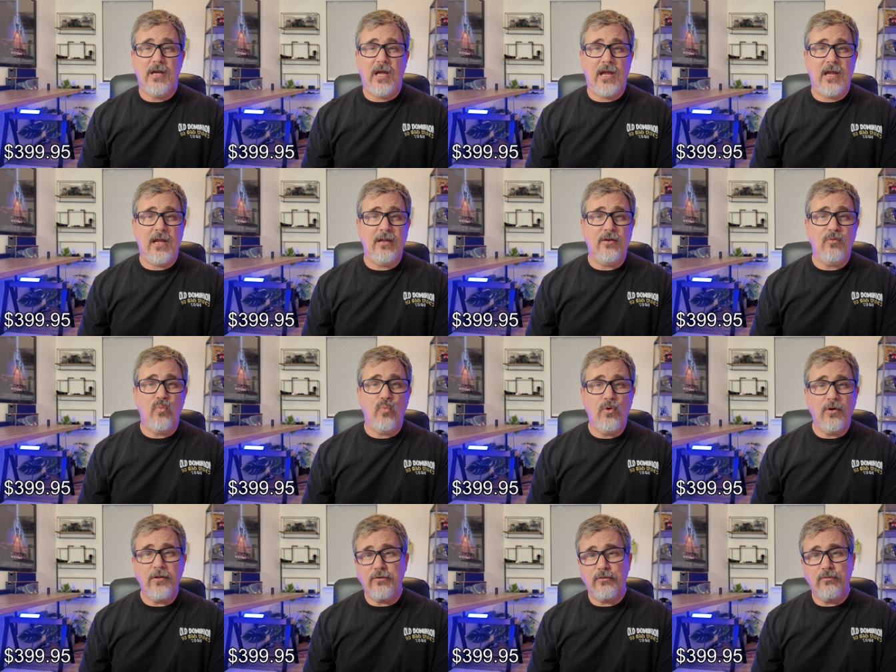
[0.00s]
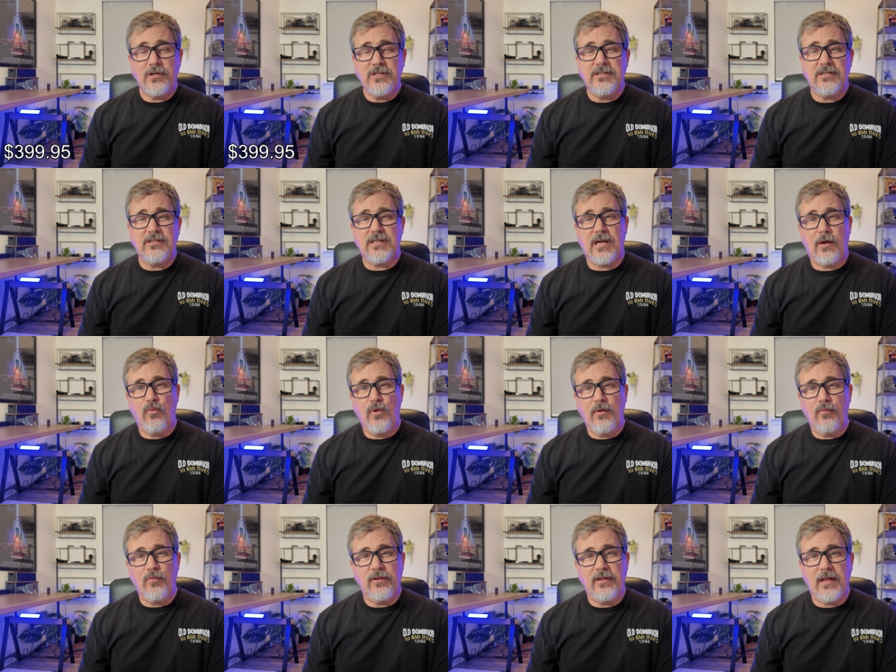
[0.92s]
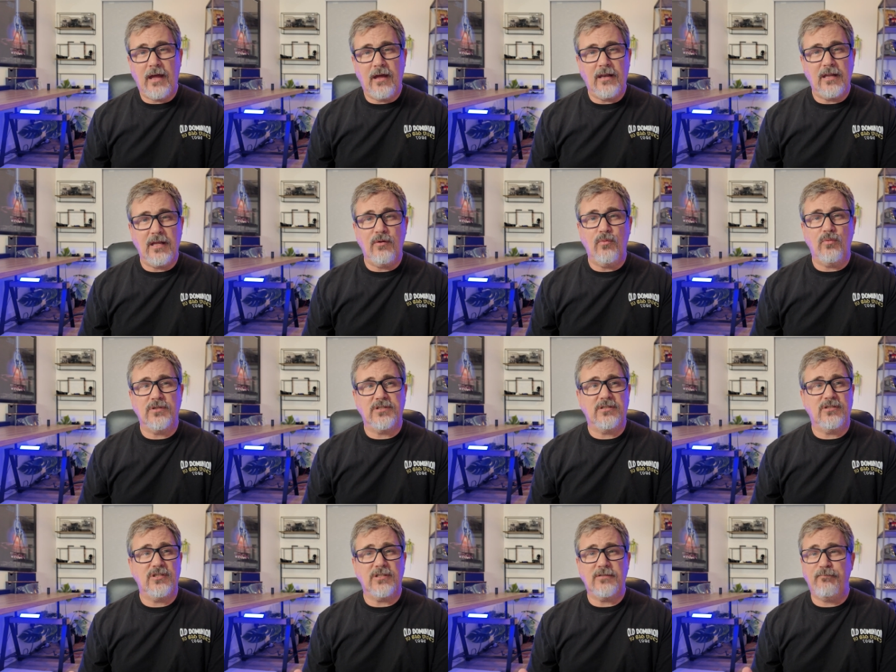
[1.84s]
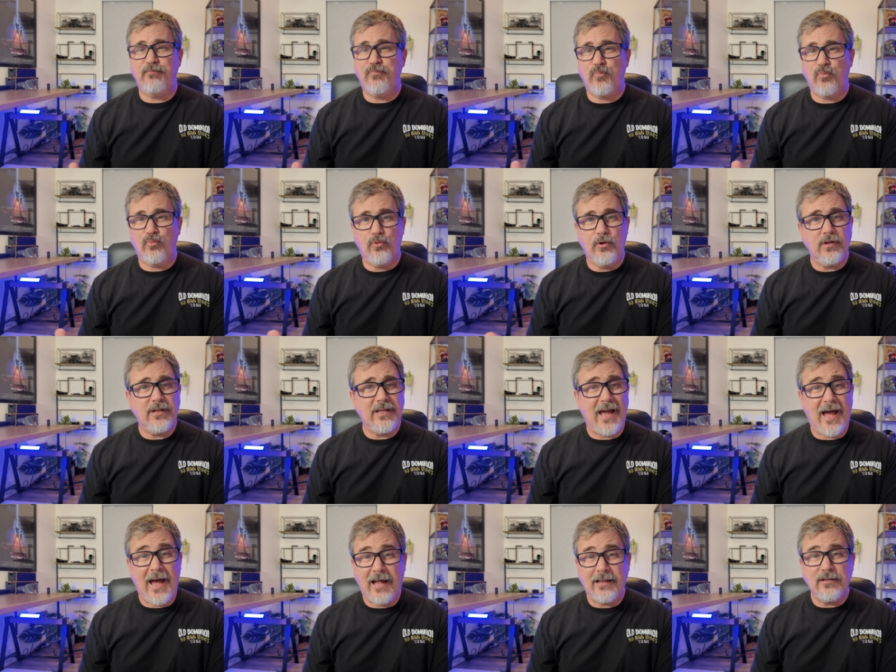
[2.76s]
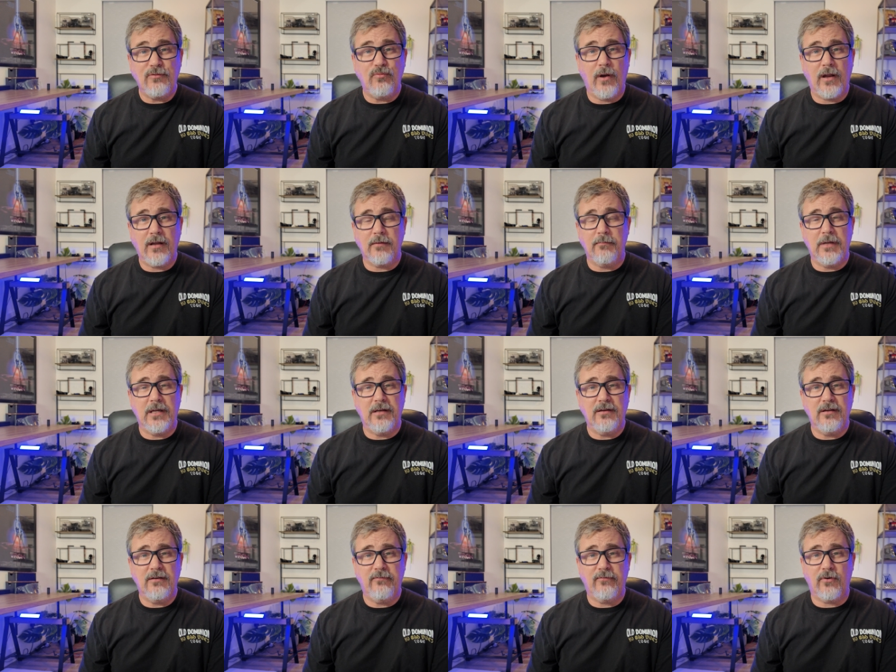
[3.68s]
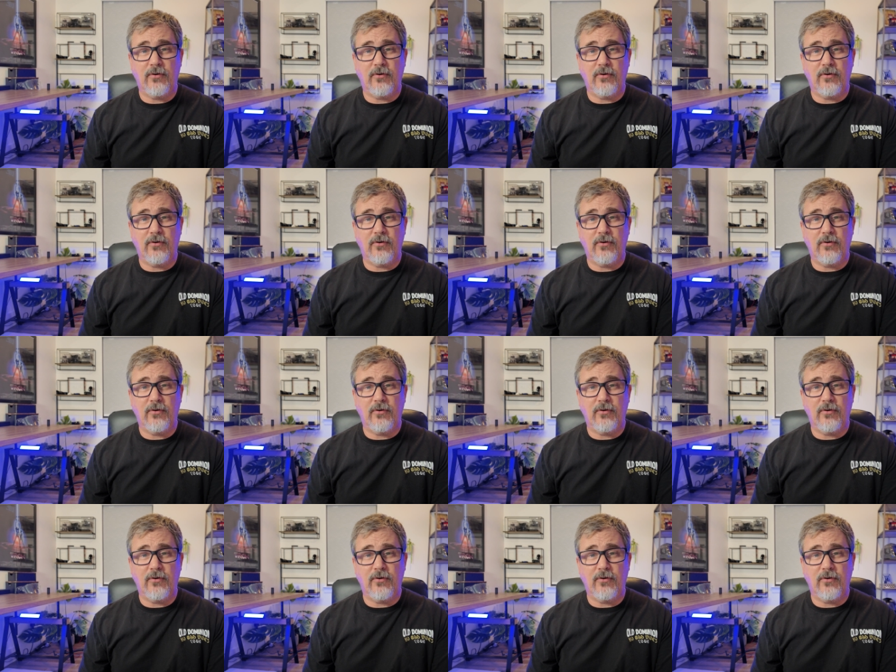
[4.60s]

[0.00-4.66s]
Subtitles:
And one of the reasons I went with that, it was just really highly recommended